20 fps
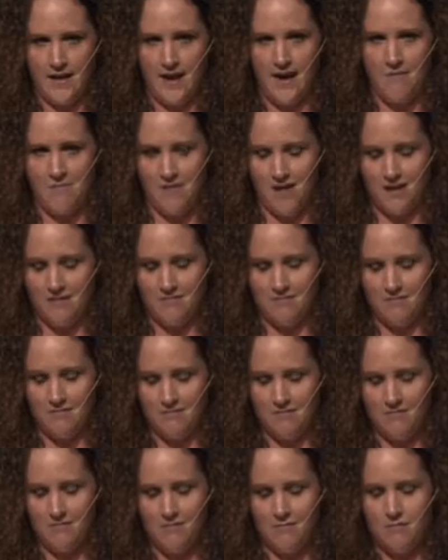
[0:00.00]
handicap mean?
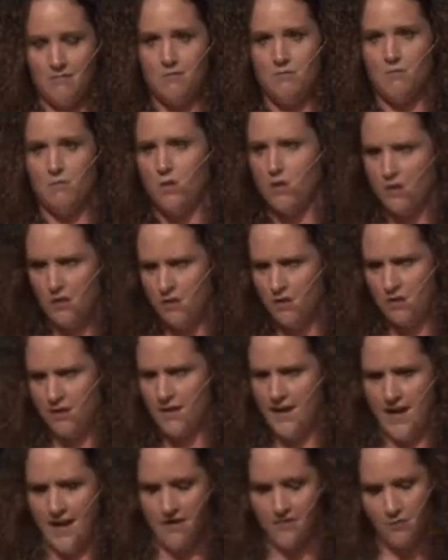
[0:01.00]
Well,
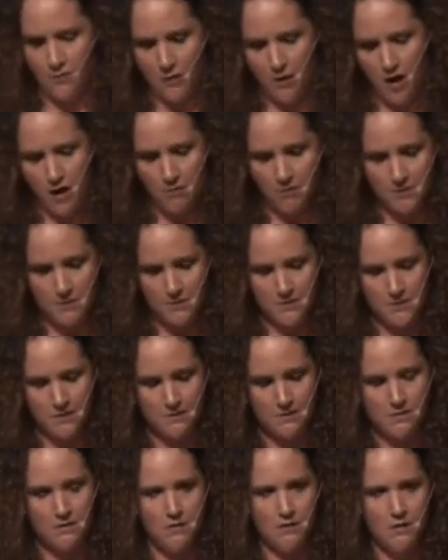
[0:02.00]
they have
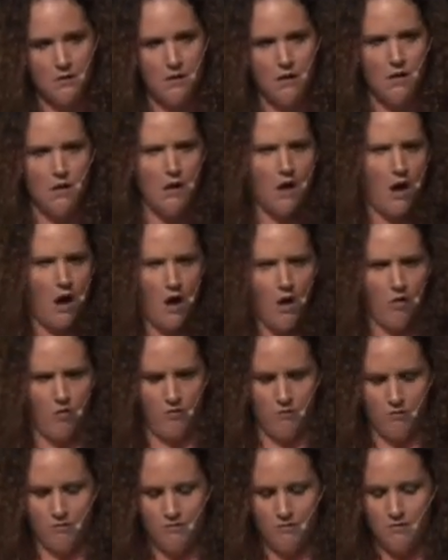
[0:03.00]
problems.
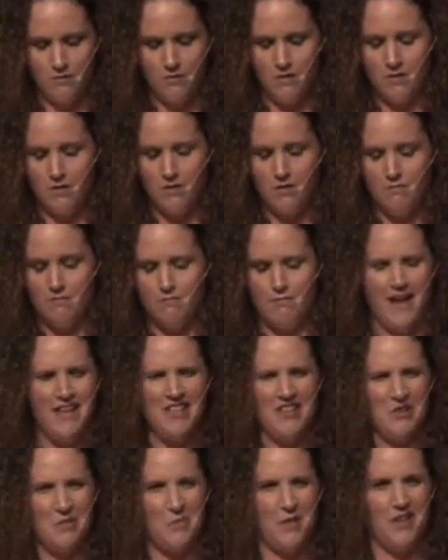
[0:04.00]
Oh, my
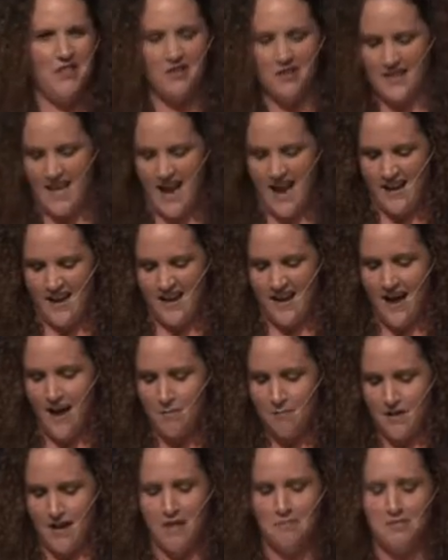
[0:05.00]
little brother's
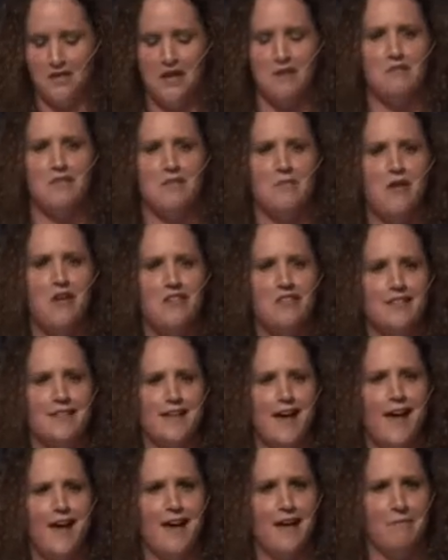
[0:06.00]
handicapped and I play with him all the
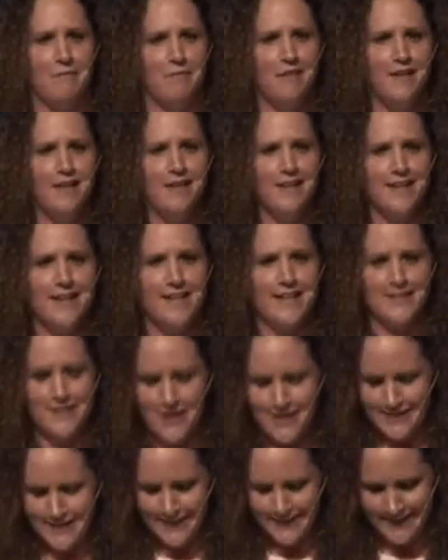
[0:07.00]
time. He's
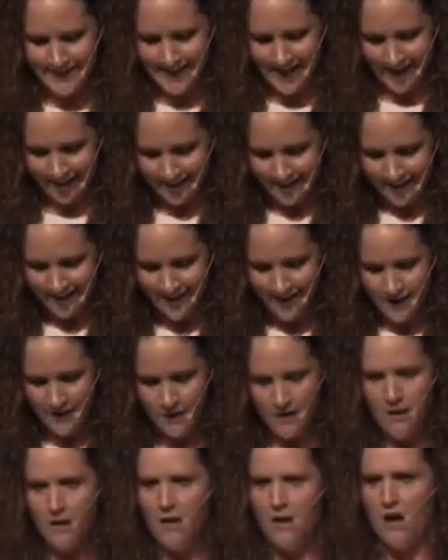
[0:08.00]
autistic.
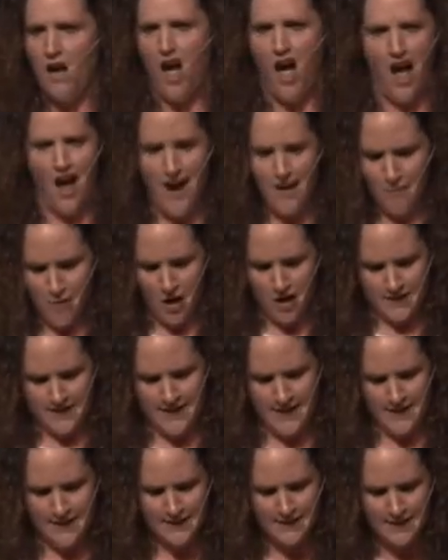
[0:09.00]
I'm
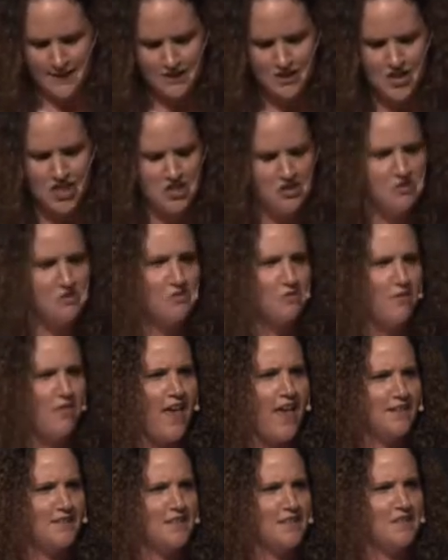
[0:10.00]
artistic too.
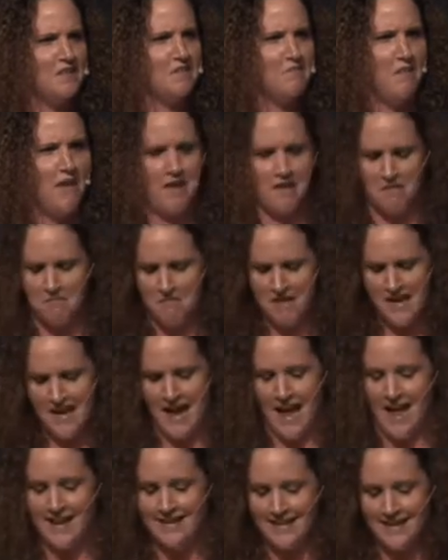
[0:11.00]
That doesn't make
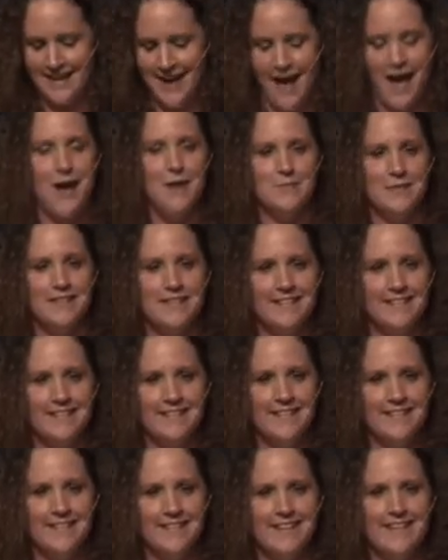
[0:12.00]
me handicapped.
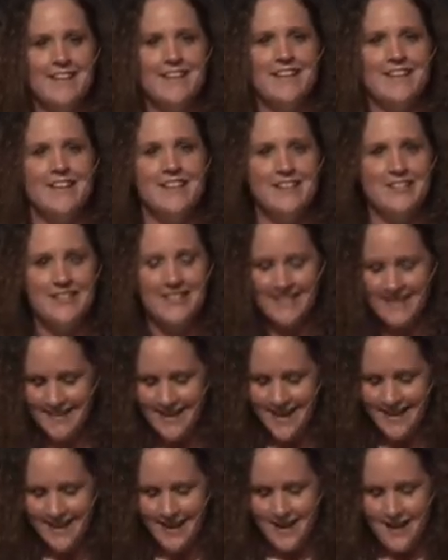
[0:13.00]
She
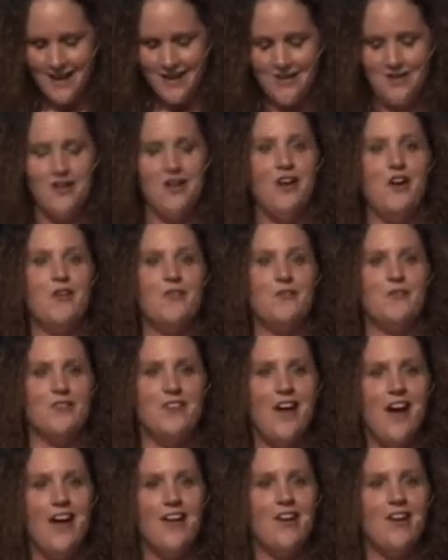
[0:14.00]
said, no,
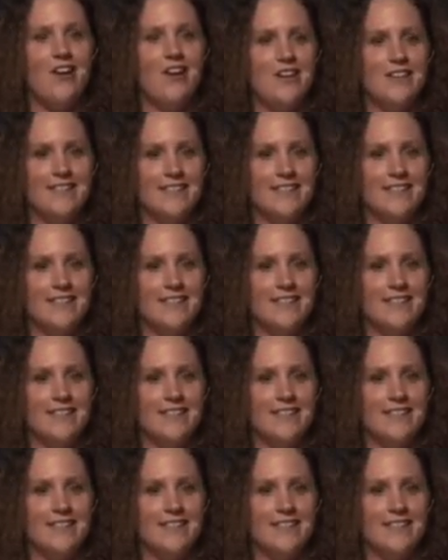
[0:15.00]
not